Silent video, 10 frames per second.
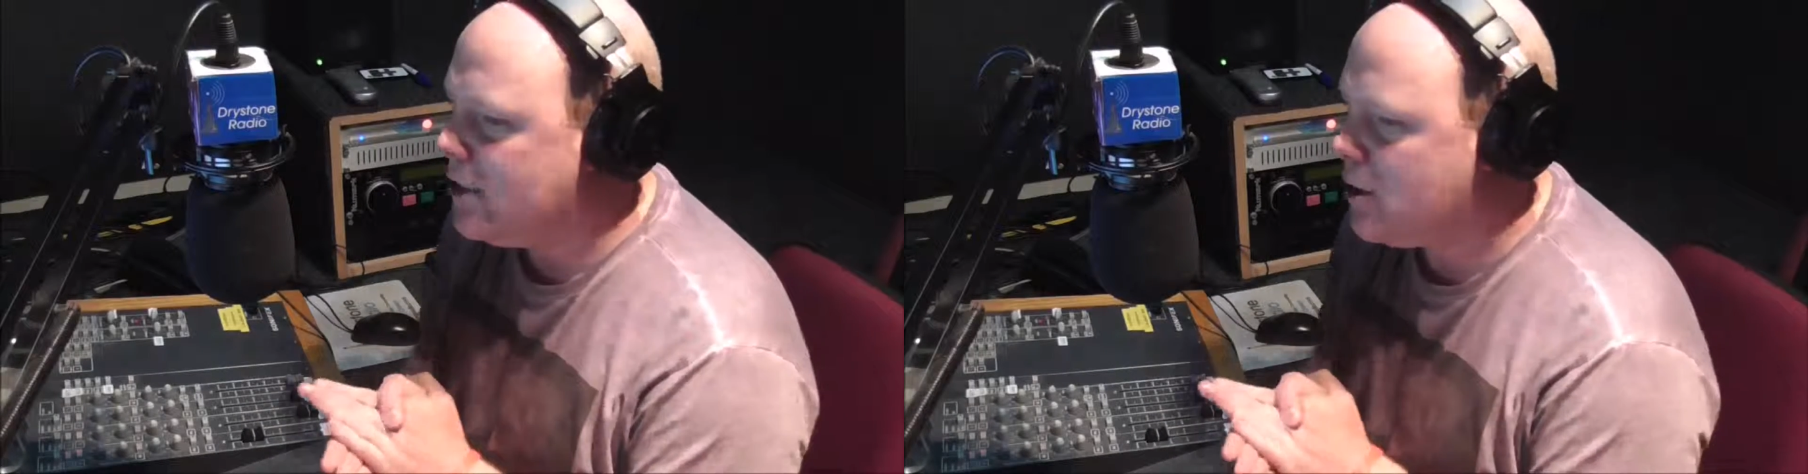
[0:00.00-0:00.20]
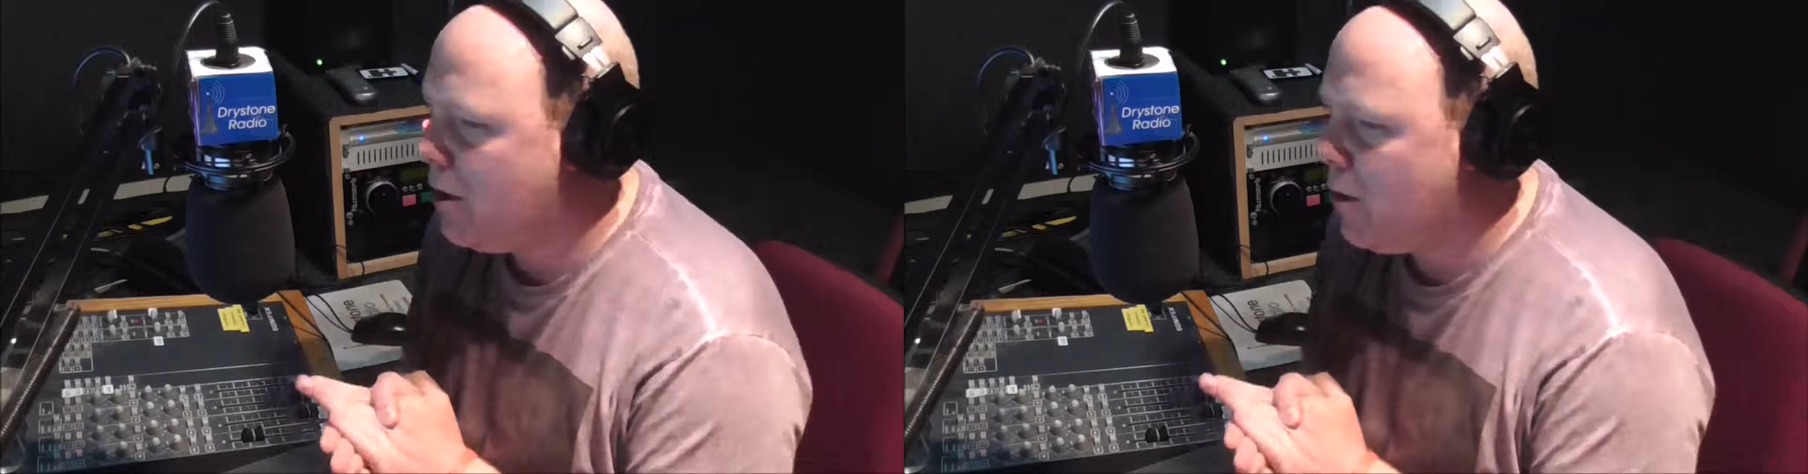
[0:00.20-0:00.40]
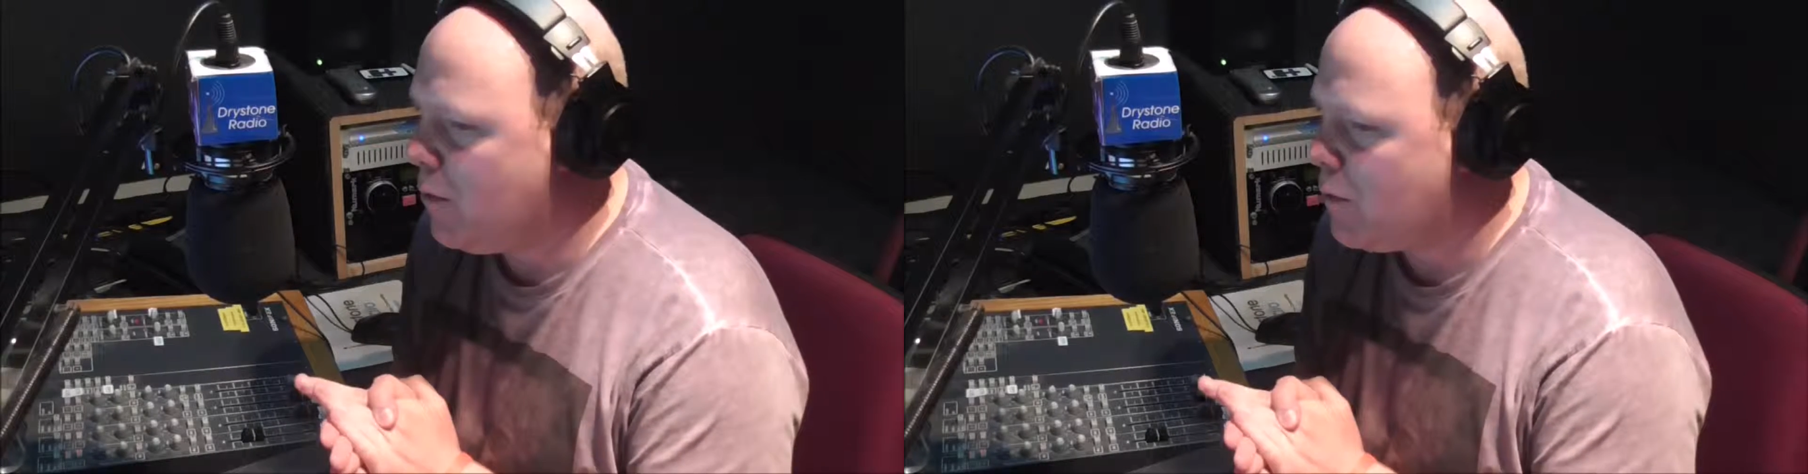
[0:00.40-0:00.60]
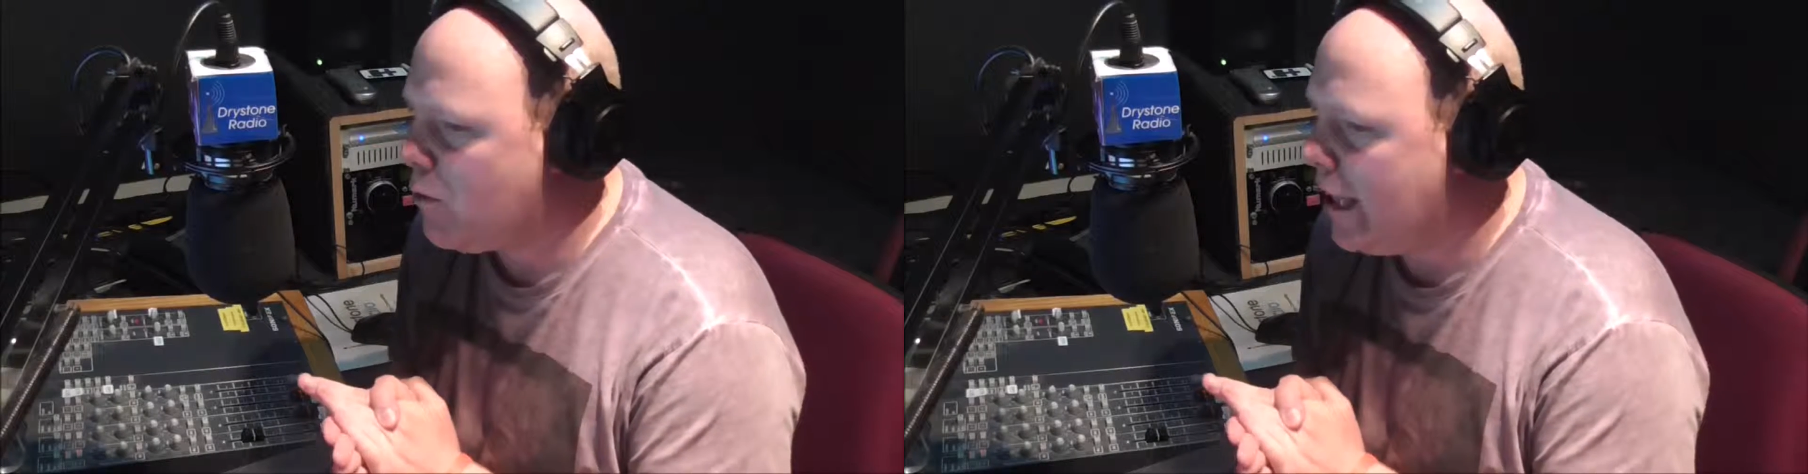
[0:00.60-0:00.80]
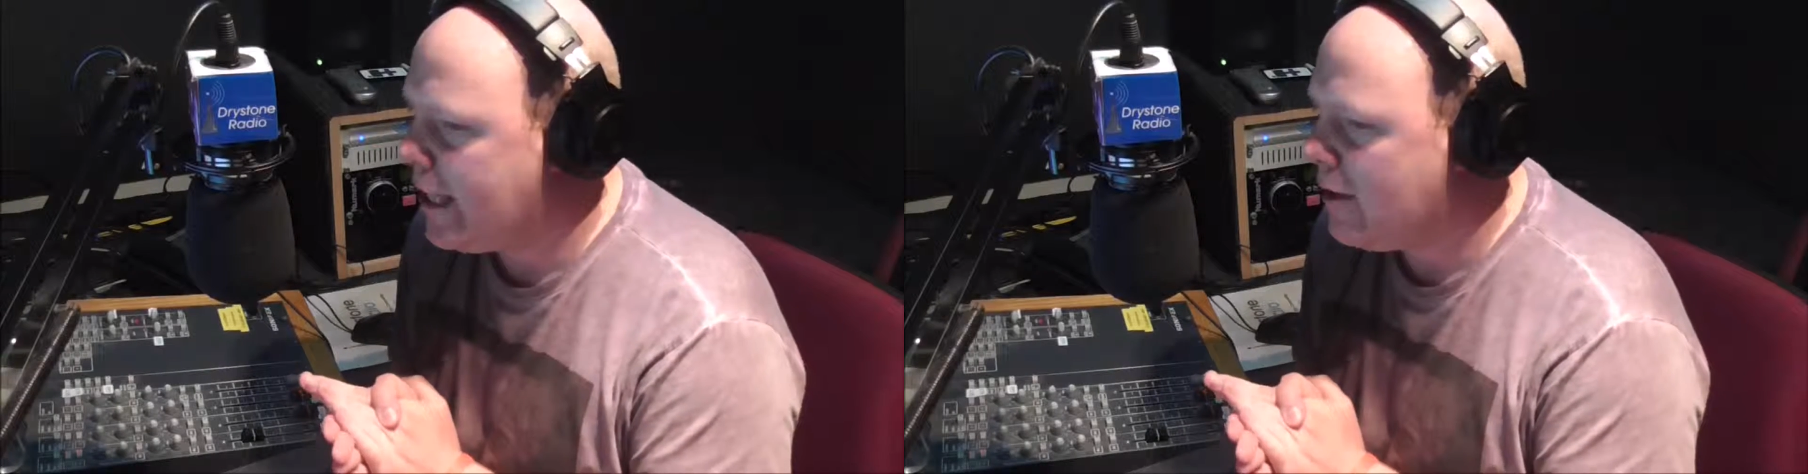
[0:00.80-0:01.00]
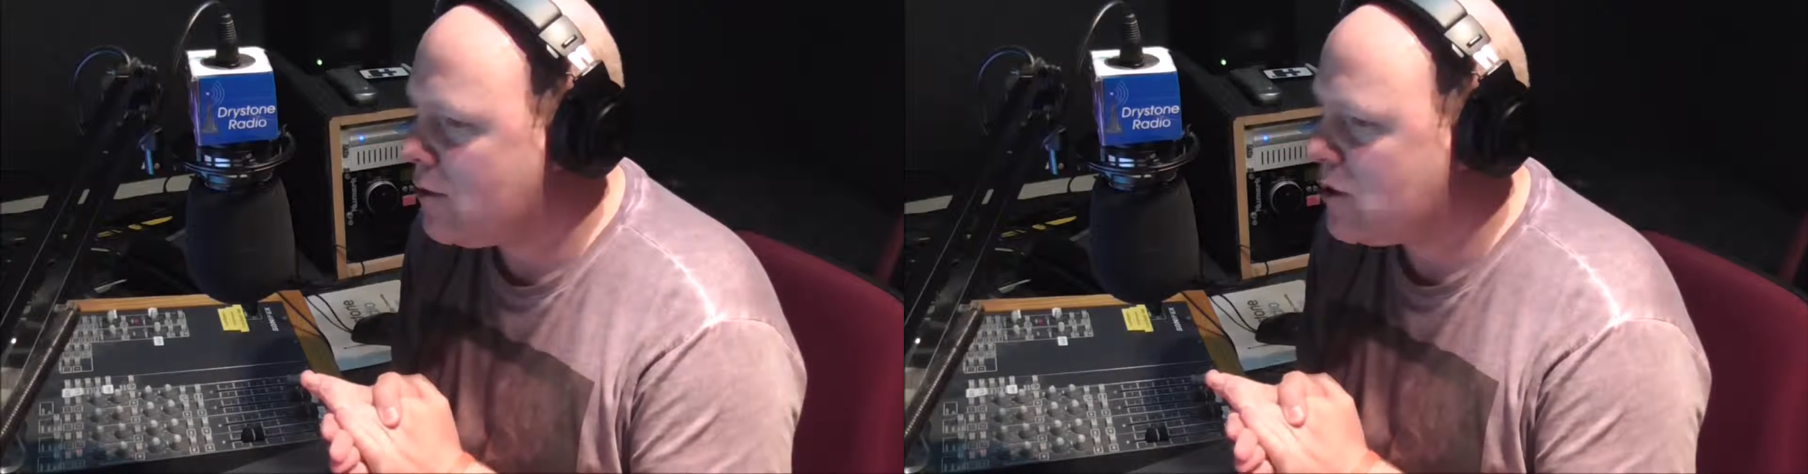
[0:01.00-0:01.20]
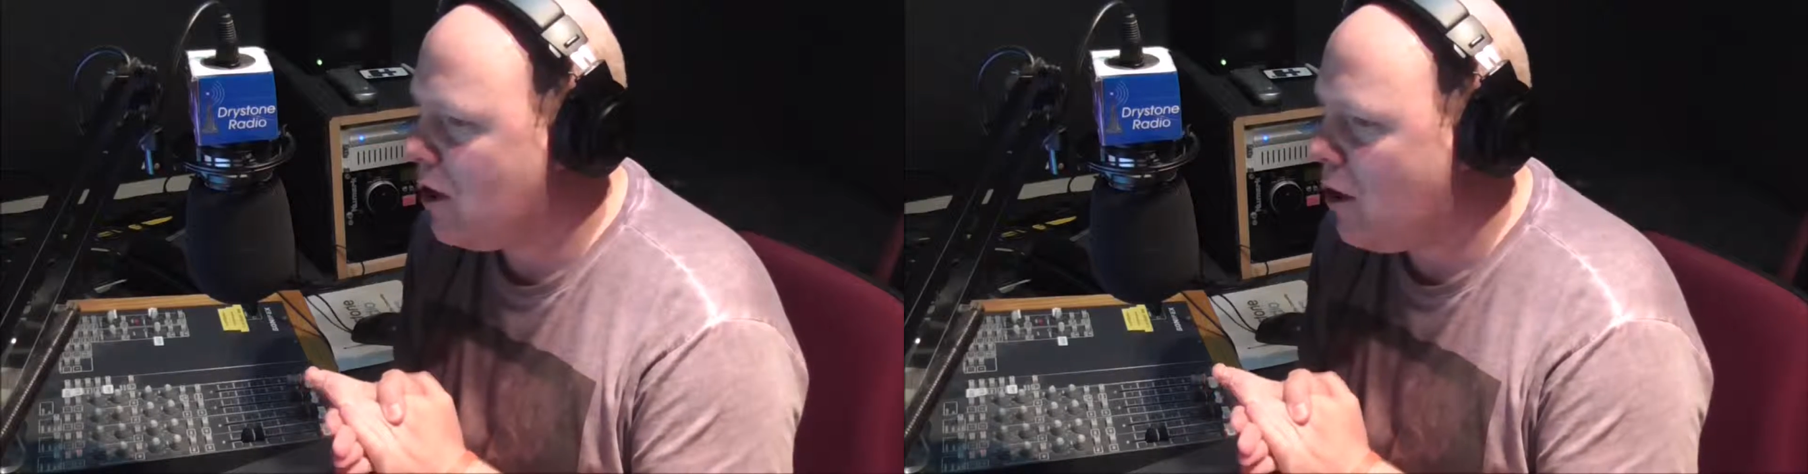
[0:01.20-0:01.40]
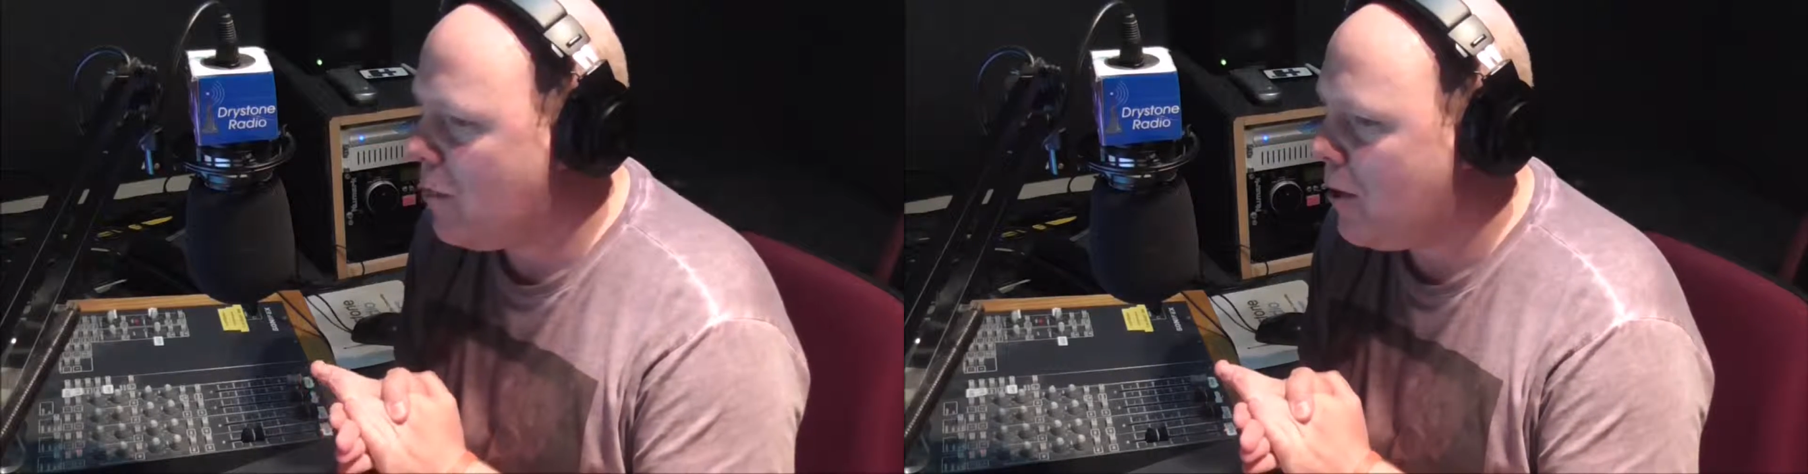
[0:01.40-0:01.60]
Tomorrow, Raygill
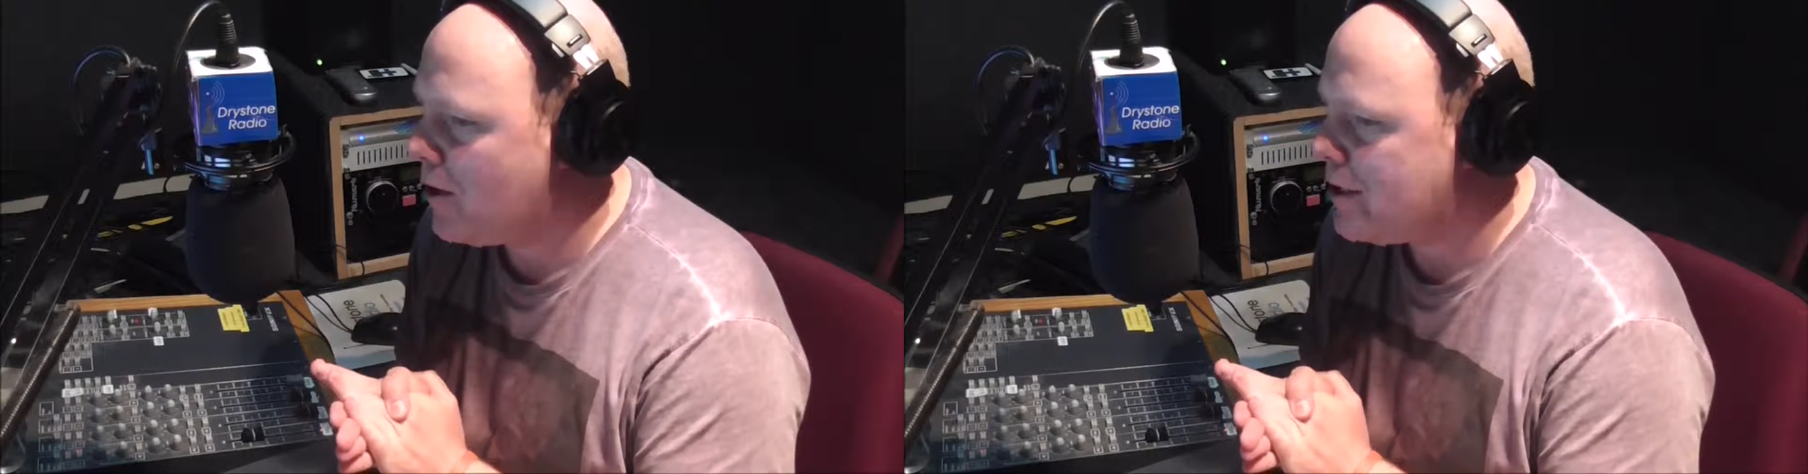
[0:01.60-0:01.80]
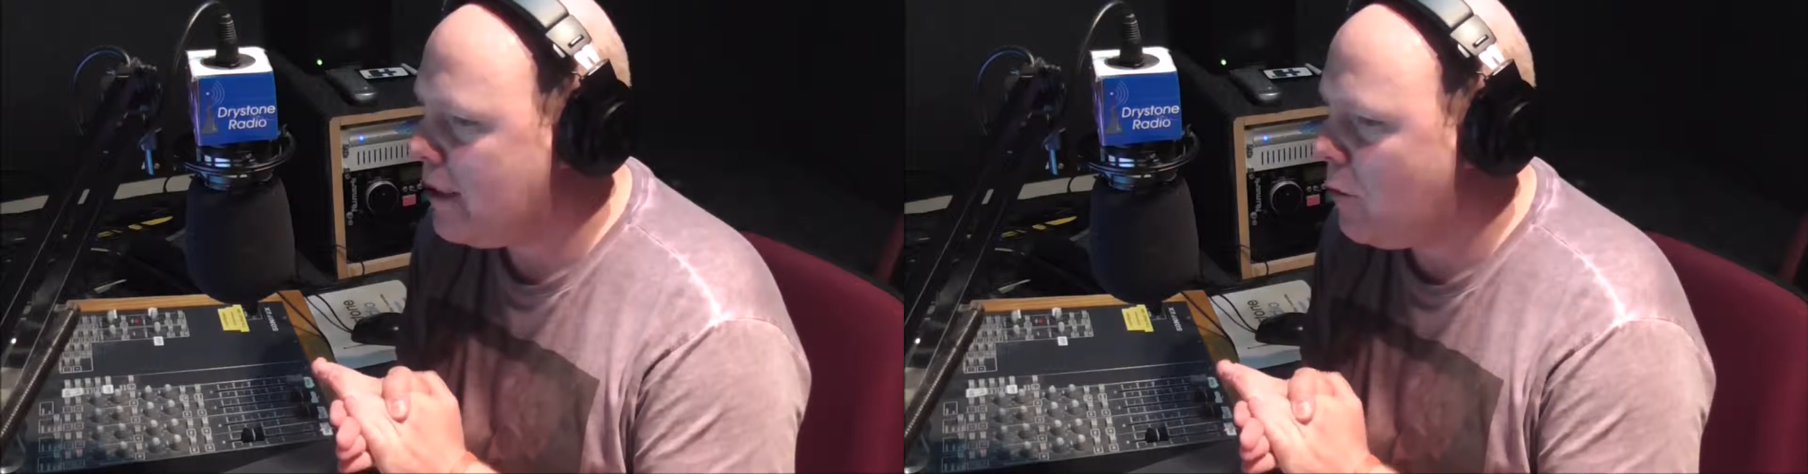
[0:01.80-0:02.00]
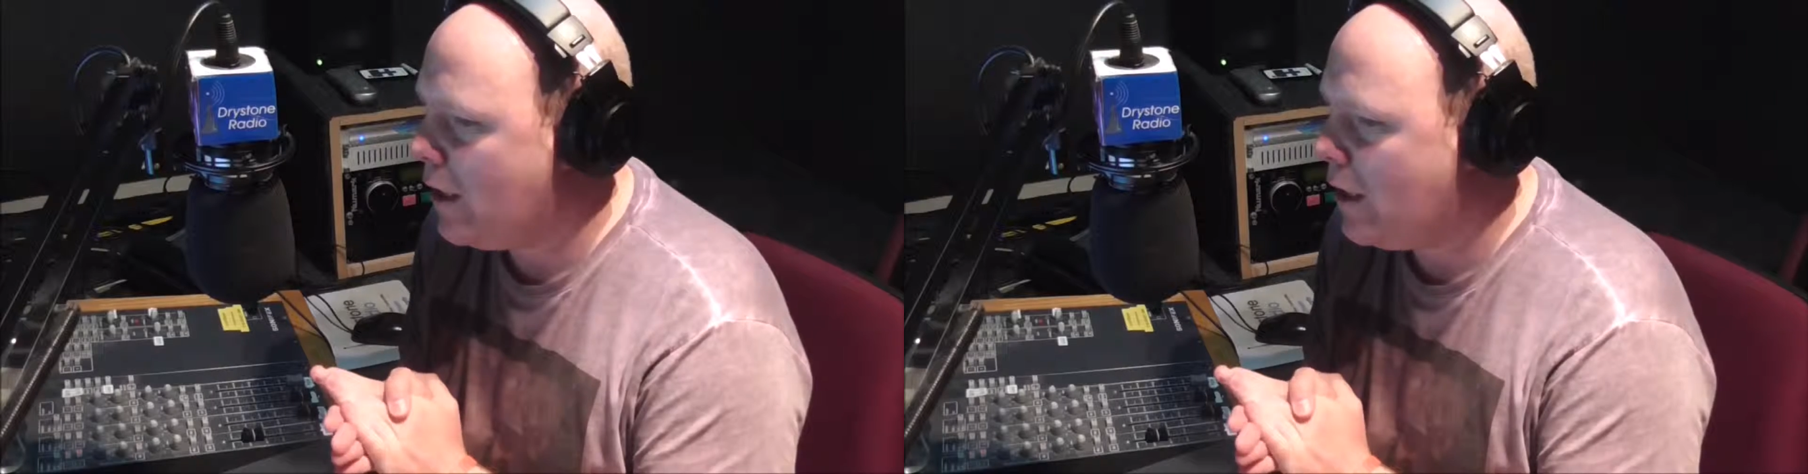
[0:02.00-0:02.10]
Star Party,